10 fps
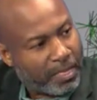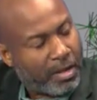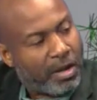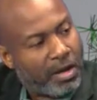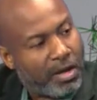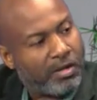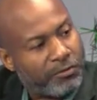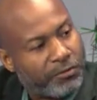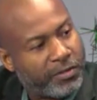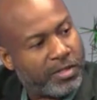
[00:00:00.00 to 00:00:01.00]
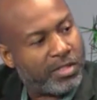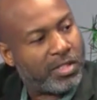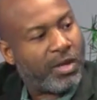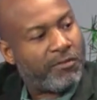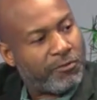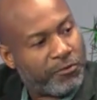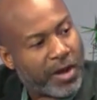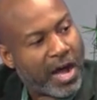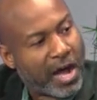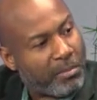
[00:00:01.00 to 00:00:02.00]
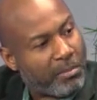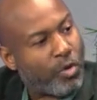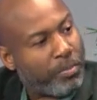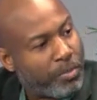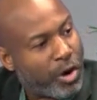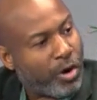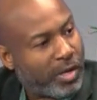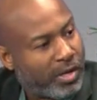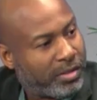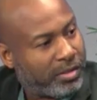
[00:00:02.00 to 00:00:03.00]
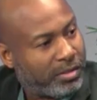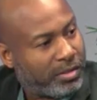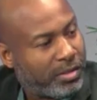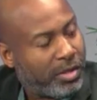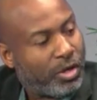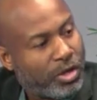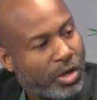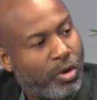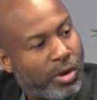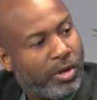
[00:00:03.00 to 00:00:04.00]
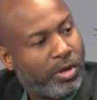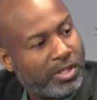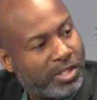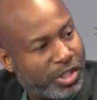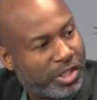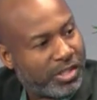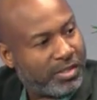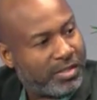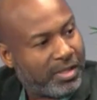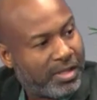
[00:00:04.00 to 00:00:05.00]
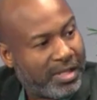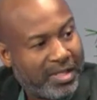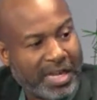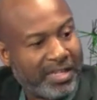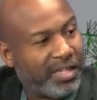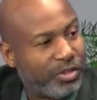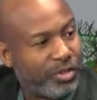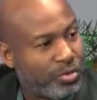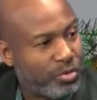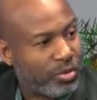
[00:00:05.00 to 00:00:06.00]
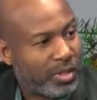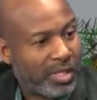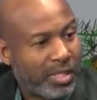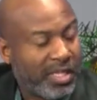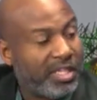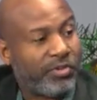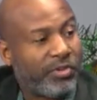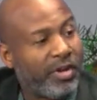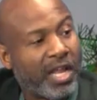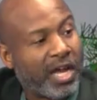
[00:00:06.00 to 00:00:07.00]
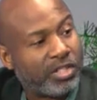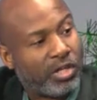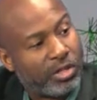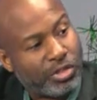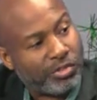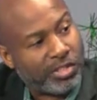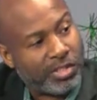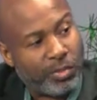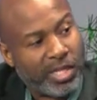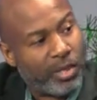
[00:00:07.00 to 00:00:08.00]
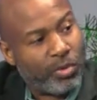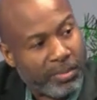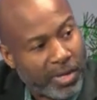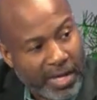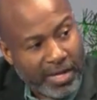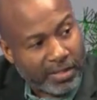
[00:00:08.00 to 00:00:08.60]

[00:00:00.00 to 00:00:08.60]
confers far more power on our politicians than they do in these very large countries where they were applied.